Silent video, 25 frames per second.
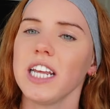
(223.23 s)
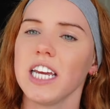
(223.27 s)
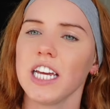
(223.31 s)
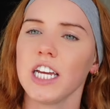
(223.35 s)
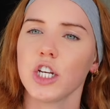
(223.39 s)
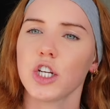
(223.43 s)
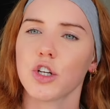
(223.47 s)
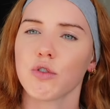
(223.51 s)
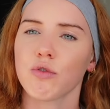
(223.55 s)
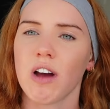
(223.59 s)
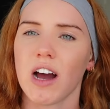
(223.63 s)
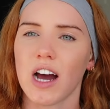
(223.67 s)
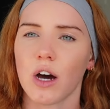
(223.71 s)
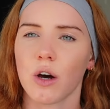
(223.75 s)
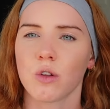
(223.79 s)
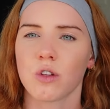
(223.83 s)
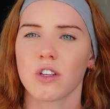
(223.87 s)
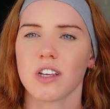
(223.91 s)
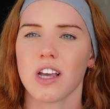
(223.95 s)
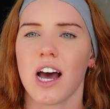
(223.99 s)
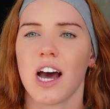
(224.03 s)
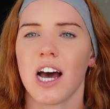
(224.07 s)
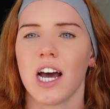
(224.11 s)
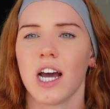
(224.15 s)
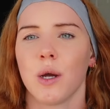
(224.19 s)
each round
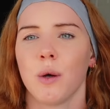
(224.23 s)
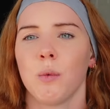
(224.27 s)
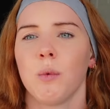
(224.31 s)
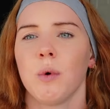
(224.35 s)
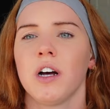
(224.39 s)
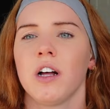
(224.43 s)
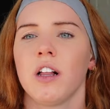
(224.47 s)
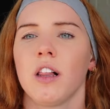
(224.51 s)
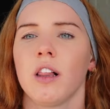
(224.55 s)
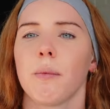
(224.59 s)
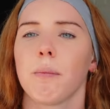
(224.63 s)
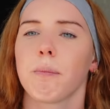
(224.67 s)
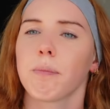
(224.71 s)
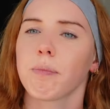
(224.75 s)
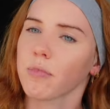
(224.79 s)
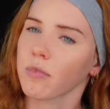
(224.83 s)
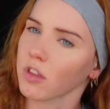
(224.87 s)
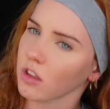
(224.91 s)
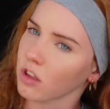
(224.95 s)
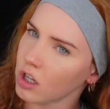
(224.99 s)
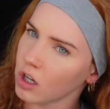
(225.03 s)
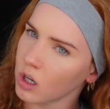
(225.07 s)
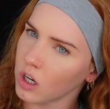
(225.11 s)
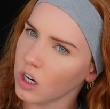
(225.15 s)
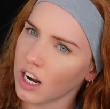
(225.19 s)
I will
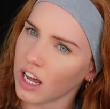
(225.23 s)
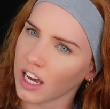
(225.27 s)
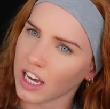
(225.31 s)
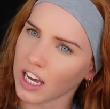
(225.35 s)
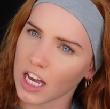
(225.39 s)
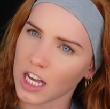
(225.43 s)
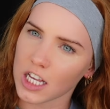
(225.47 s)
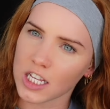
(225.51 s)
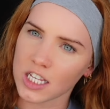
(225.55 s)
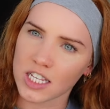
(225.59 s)
do like a